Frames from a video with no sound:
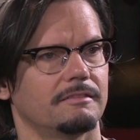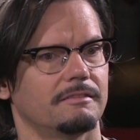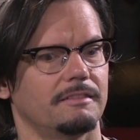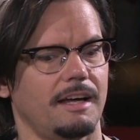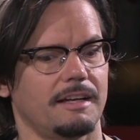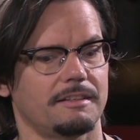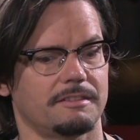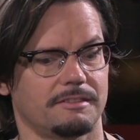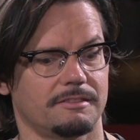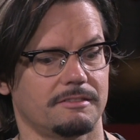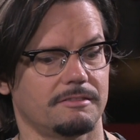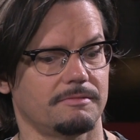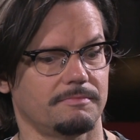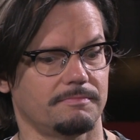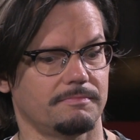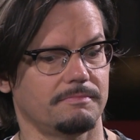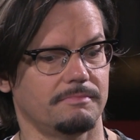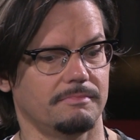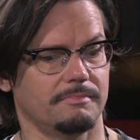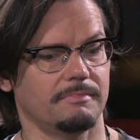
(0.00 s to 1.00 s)
That's,
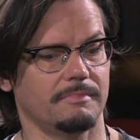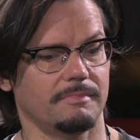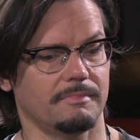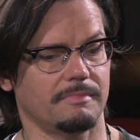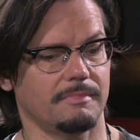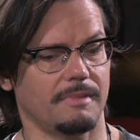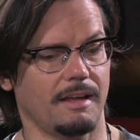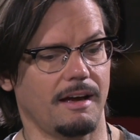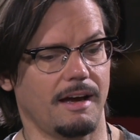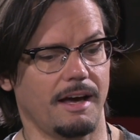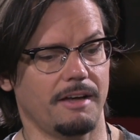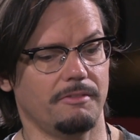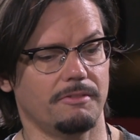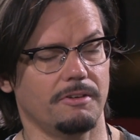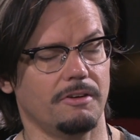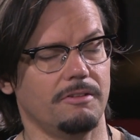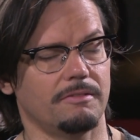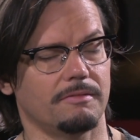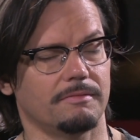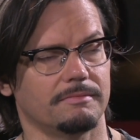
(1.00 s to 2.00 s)
I don't
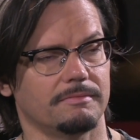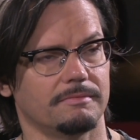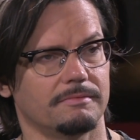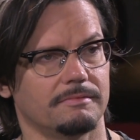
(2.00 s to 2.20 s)
know.